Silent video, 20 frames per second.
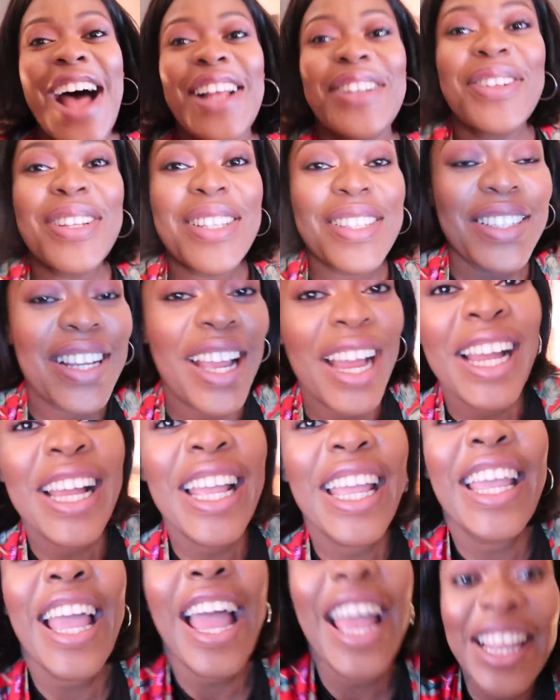I was supposed to
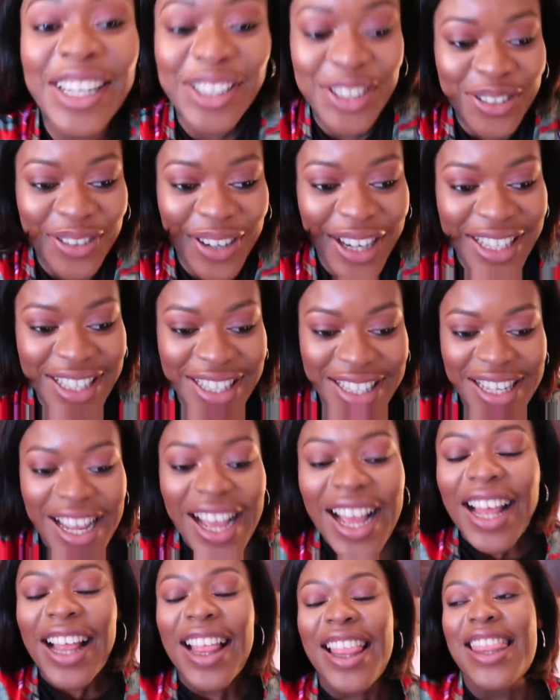get a dress
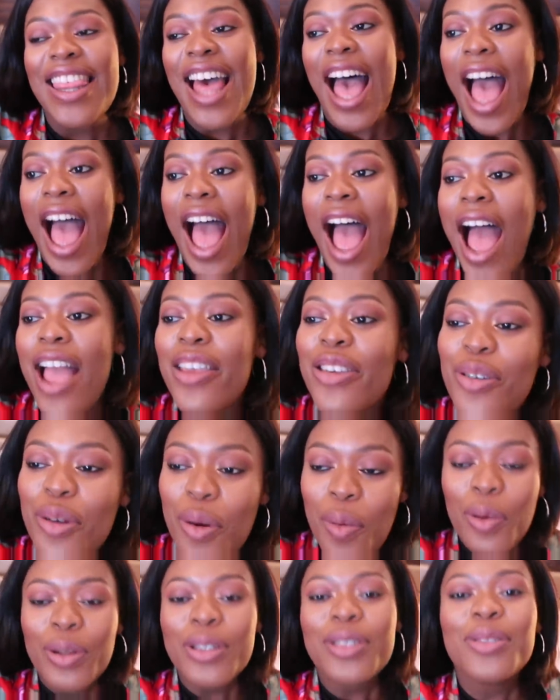that, you
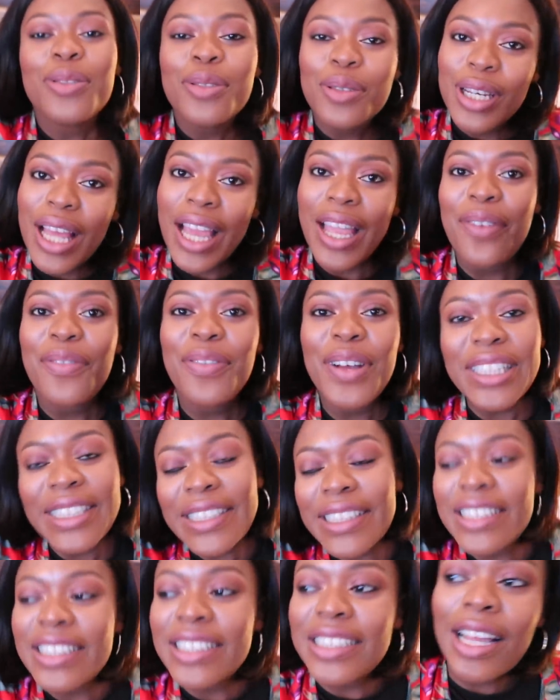know, want to do like a
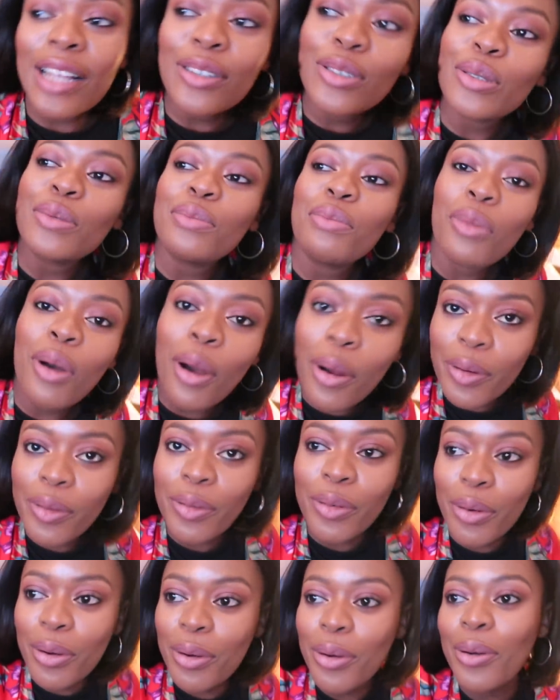fancy dinner
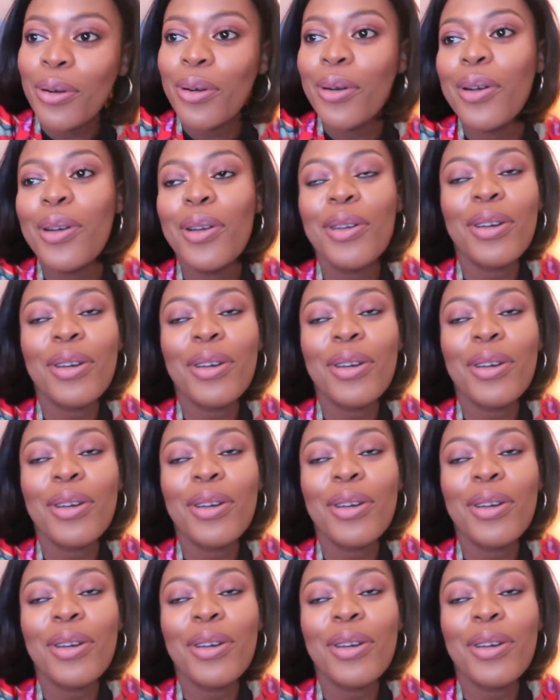tomorrow,